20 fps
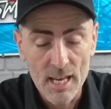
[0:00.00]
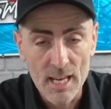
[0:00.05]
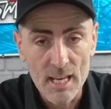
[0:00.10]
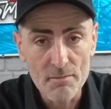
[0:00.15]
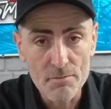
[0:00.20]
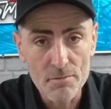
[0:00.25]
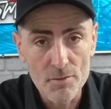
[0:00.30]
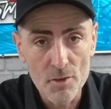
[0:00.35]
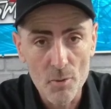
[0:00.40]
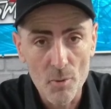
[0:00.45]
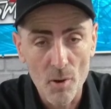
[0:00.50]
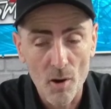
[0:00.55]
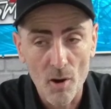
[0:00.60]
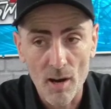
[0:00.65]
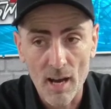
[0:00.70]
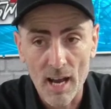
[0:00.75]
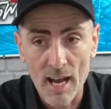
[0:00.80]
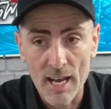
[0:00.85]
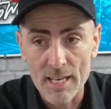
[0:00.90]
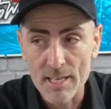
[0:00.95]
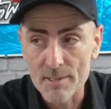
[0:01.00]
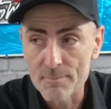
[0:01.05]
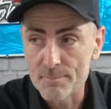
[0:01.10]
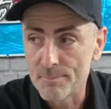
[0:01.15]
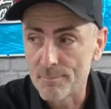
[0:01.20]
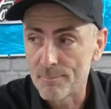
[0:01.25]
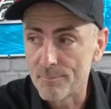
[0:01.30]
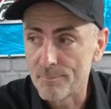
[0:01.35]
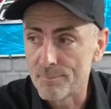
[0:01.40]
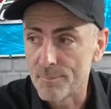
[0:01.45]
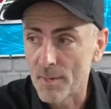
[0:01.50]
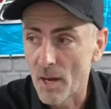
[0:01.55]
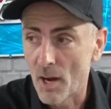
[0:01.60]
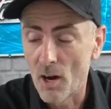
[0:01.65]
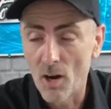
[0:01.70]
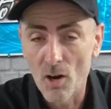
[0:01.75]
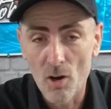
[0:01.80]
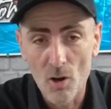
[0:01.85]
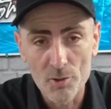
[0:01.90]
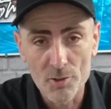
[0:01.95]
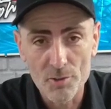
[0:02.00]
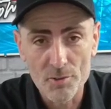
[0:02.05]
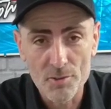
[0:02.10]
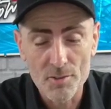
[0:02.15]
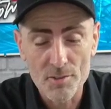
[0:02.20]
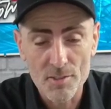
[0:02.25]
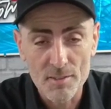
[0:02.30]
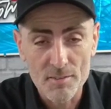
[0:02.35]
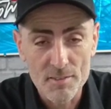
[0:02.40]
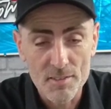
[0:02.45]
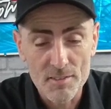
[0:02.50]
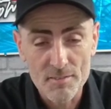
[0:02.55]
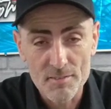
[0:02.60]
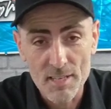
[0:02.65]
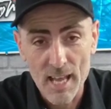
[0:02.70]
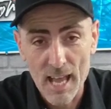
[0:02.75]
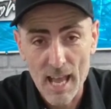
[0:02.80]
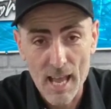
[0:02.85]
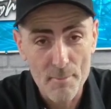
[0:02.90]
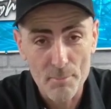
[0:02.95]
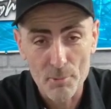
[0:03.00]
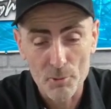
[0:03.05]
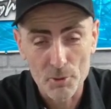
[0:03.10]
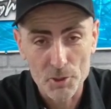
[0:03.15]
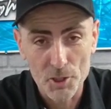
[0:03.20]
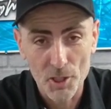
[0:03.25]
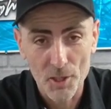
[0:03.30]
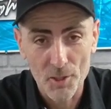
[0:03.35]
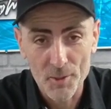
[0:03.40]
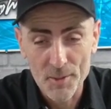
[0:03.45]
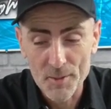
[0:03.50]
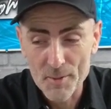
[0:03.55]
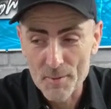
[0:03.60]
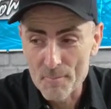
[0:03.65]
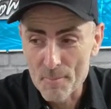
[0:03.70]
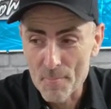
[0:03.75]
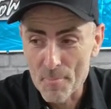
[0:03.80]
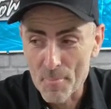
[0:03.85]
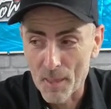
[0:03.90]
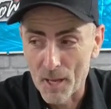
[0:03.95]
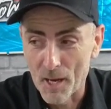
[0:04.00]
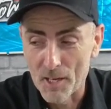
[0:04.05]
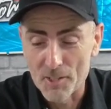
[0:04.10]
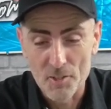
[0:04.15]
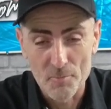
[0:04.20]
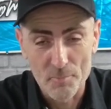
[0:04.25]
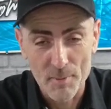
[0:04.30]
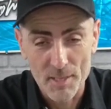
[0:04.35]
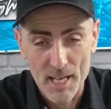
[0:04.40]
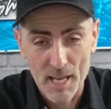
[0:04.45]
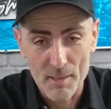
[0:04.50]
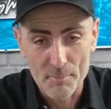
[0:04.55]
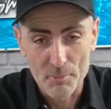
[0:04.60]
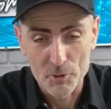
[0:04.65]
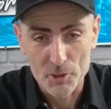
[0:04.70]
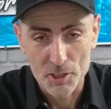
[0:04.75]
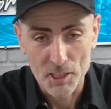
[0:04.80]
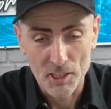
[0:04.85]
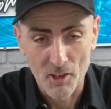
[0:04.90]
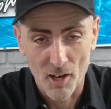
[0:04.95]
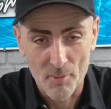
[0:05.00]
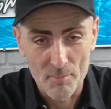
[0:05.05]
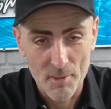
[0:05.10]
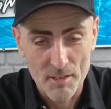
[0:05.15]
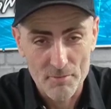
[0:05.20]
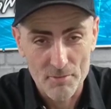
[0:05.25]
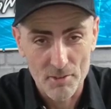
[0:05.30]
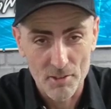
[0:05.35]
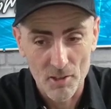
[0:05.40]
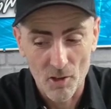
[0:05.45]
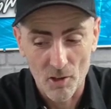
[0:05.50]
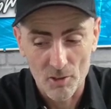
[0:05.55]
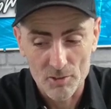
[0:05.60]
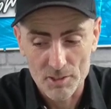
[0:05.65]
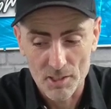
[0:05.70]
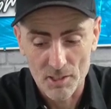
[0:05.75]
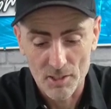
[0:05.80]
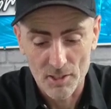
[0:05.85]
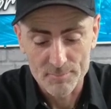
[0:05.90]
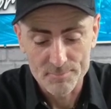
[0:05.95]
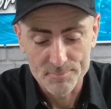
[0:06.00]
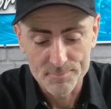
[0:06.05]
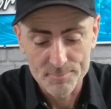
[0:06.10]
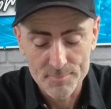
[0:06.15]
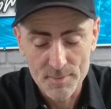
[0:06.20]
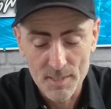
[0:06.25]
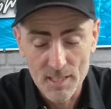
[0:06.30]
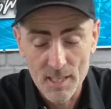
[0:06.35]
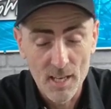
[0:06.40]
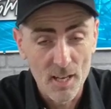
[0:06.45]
If you are a hardened airbrusher and you've been airbrushing like me for a long time,